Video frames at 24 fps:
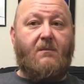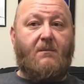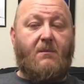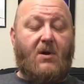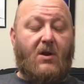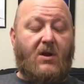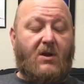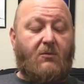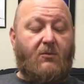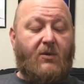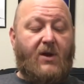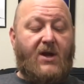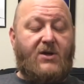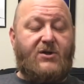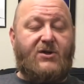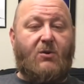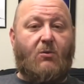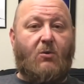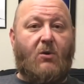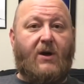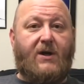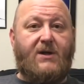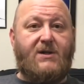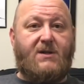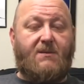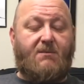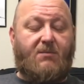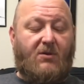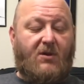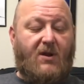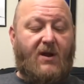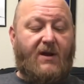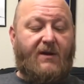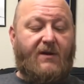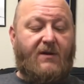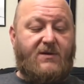bullet would actually work as a
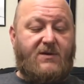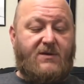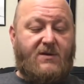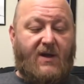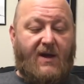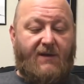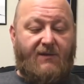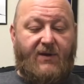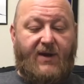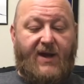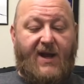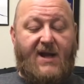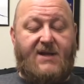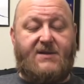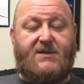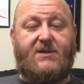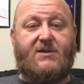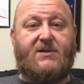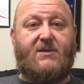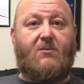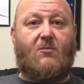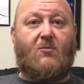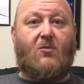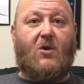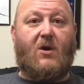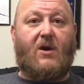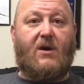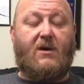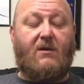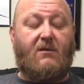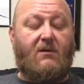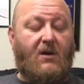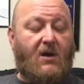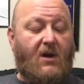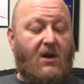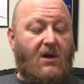plug to have the gas system
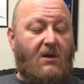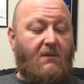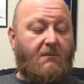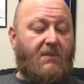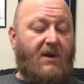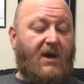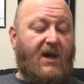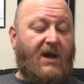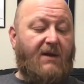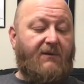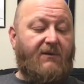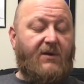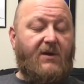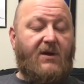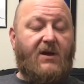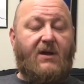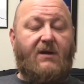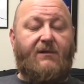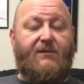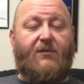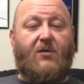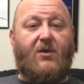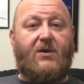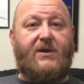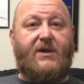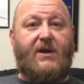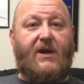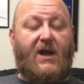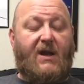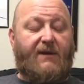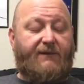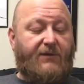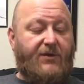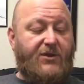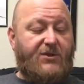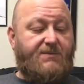work. By having the
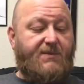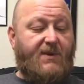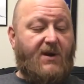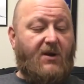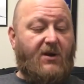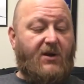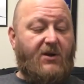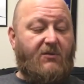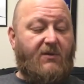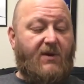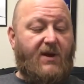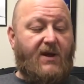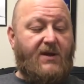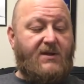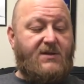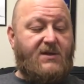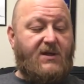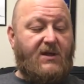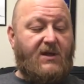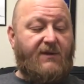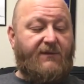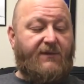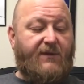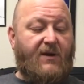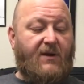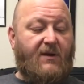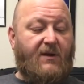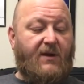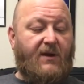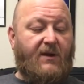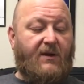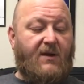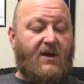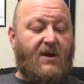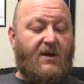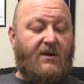14.5-inch barrel, you had
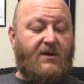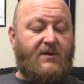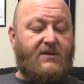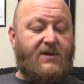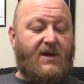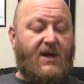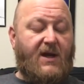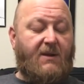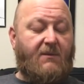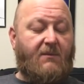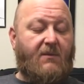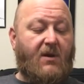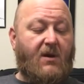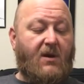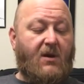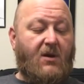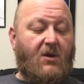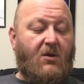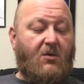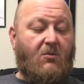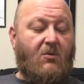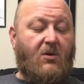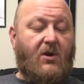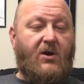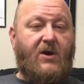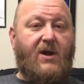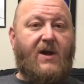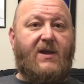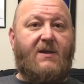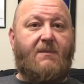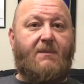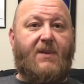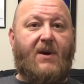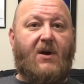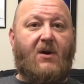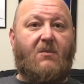significantly longer time where you had
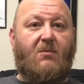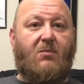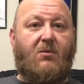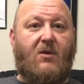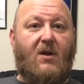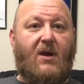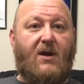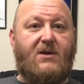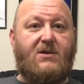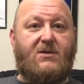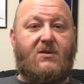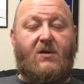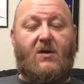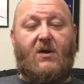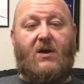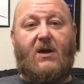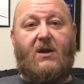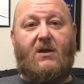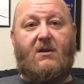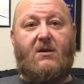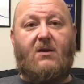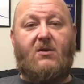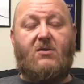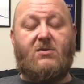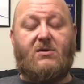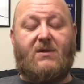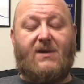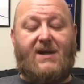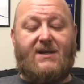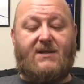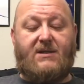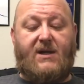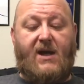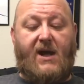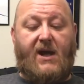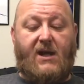the barrel plugged so you could use
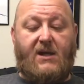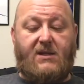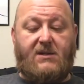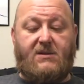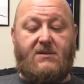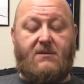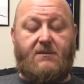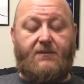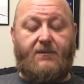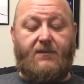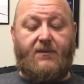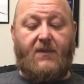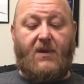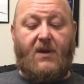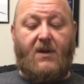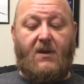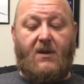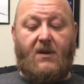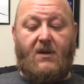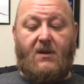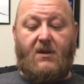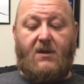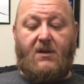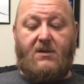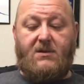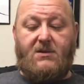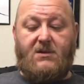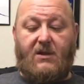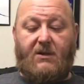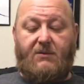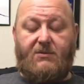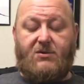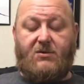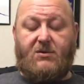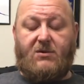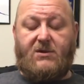less gas. So
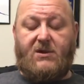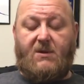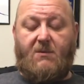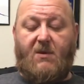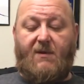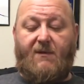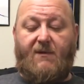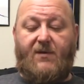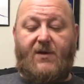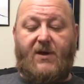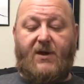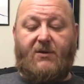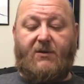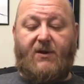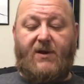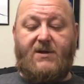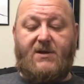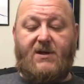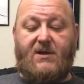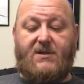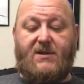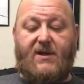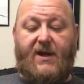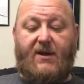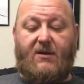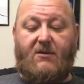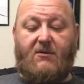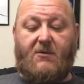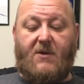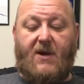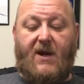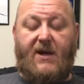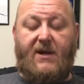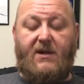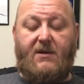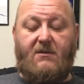it was somewhat of a decrease in cycle
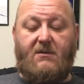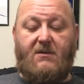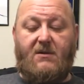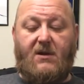rate.